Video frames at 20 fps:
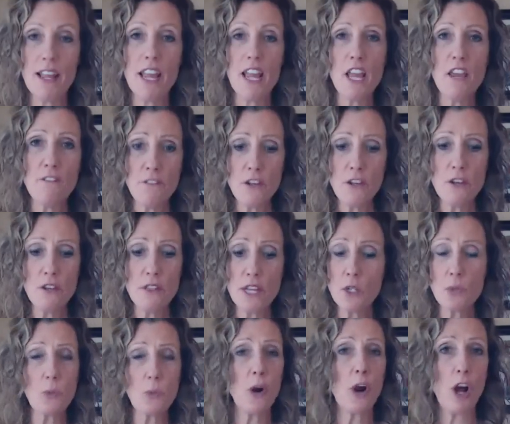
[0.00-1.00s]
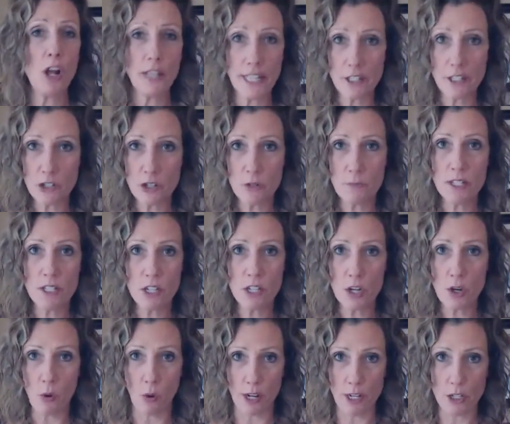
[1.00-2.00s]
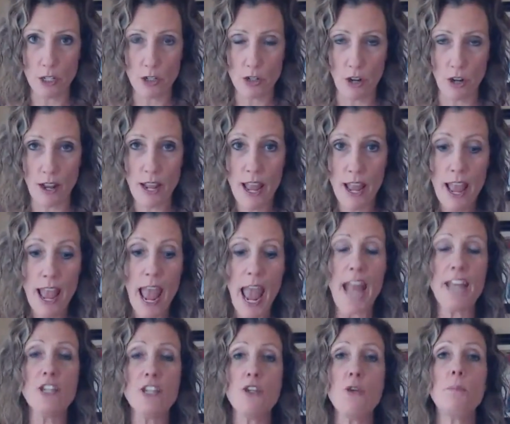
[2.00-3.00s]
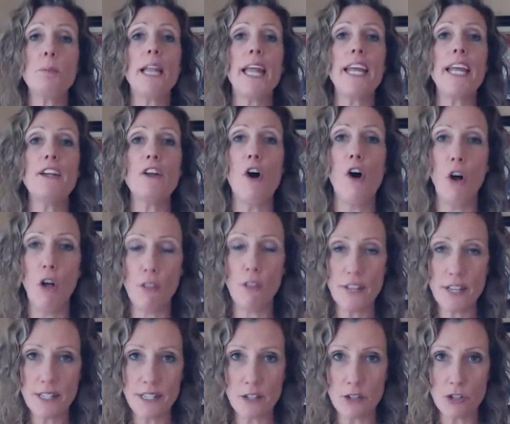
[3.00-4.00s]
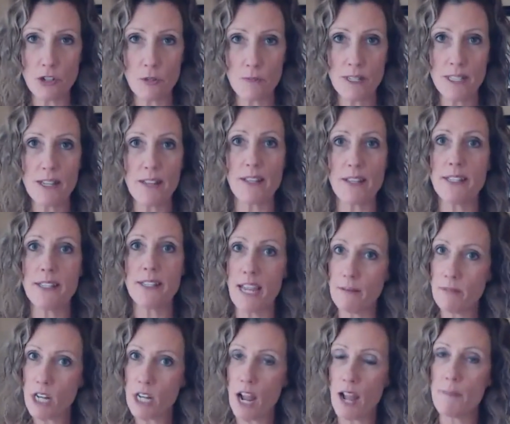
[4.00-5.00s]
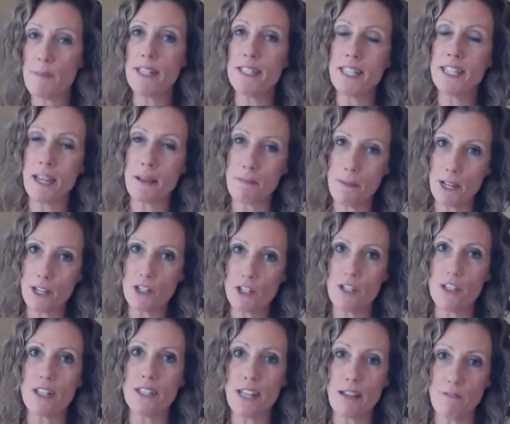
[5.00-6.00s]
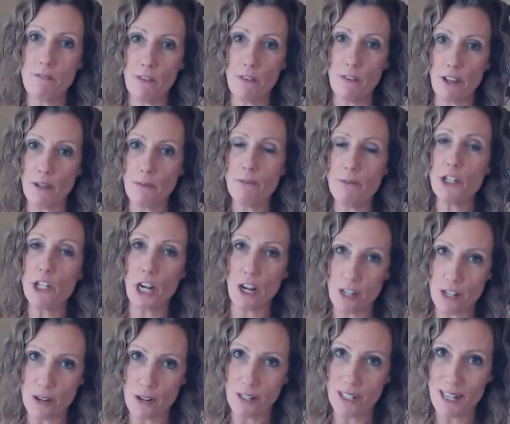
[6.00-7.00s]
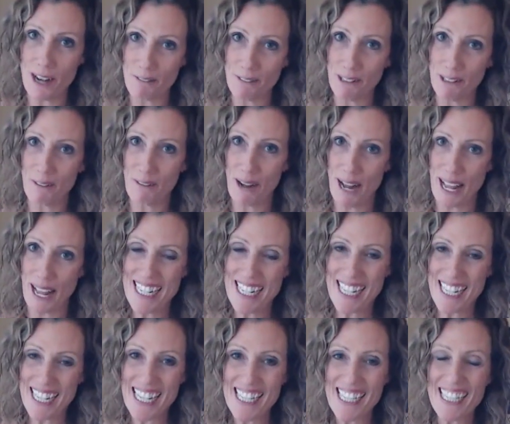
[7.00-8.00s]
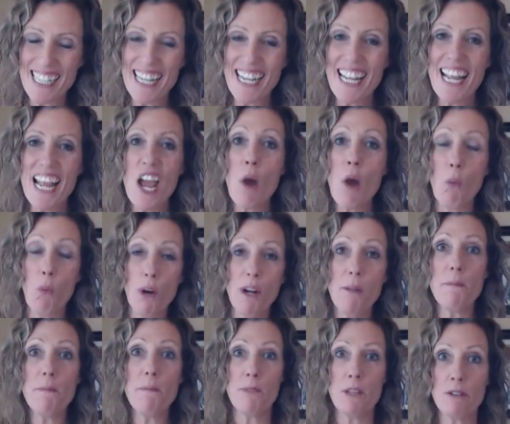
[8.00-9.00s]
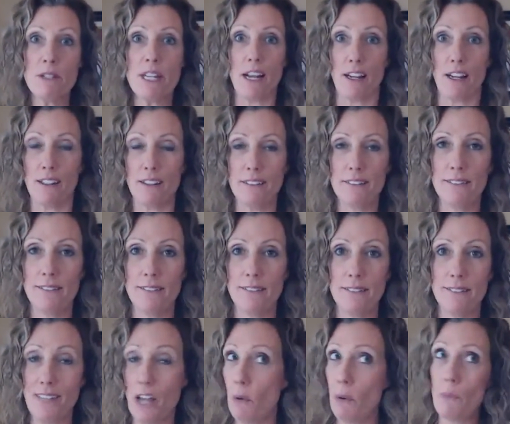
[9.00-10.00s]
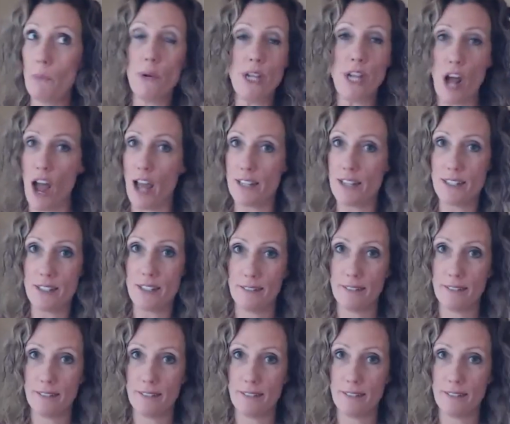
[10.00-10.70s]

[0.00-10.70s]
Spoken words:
these were all instruments in an orchestra and you played all these instruments at the same time, at the same pitch, at the same volume, Sharon, you can definitely relate to this. Would it be music? No, it would not.